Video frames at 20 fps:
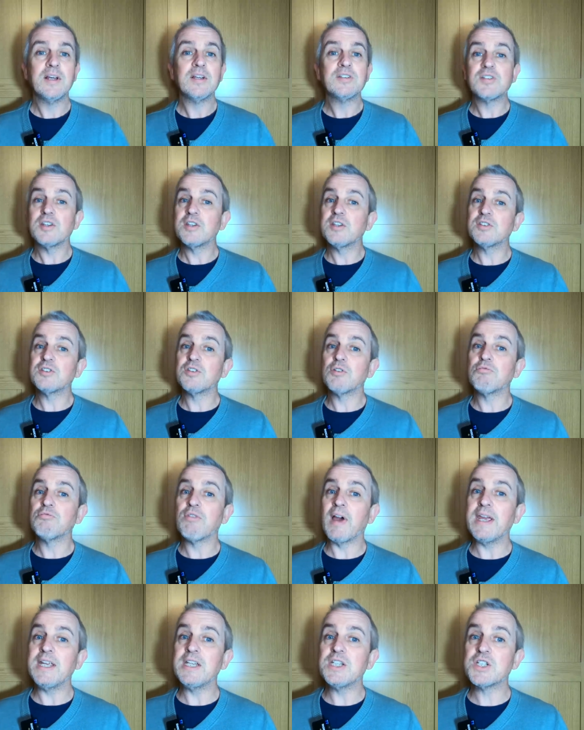So there's a
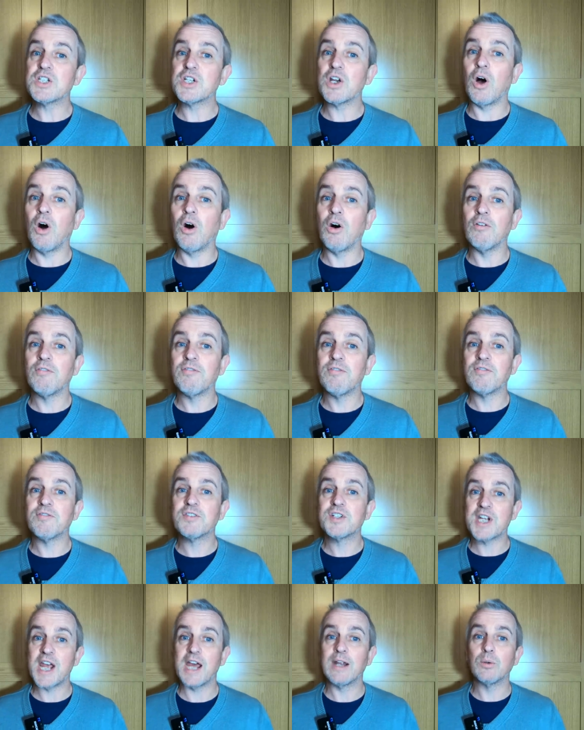range of
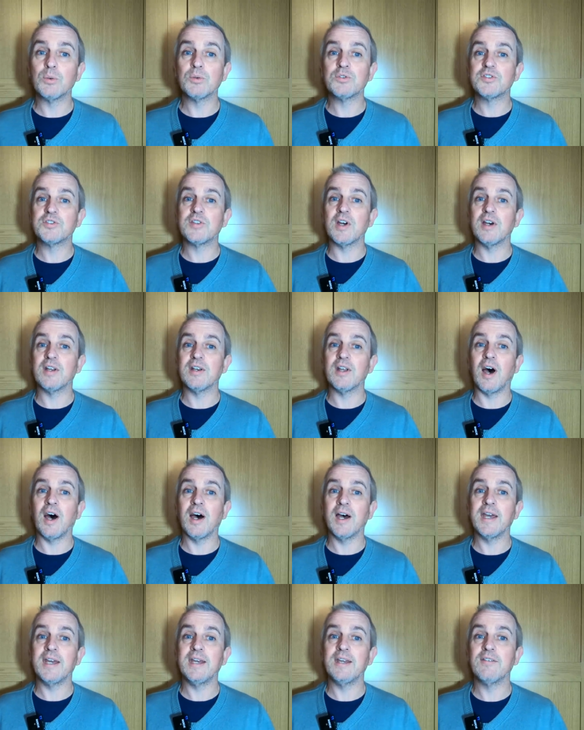channels that
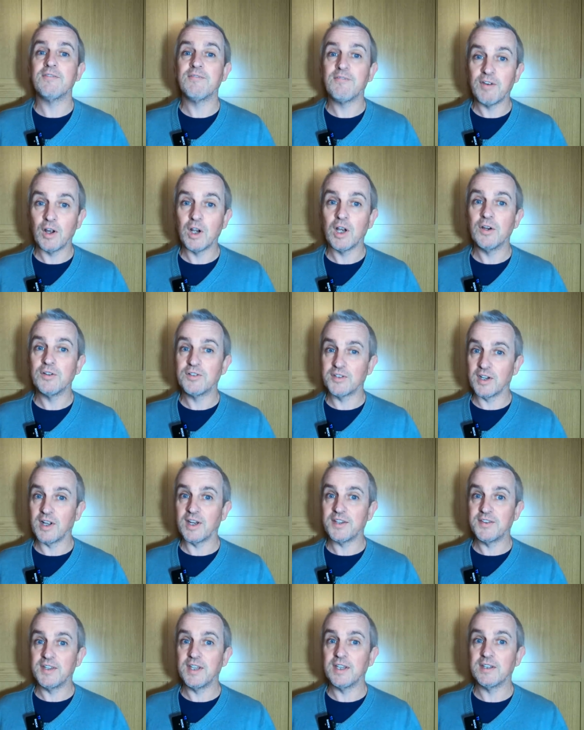I have followed that
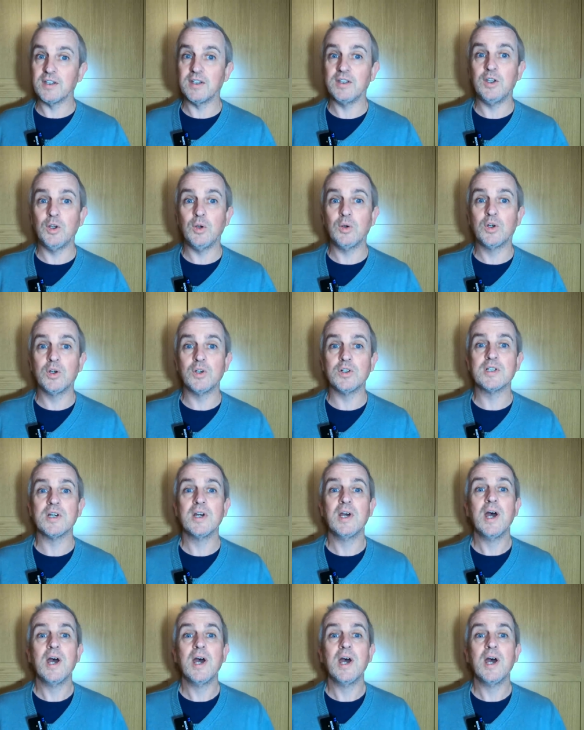I think that you could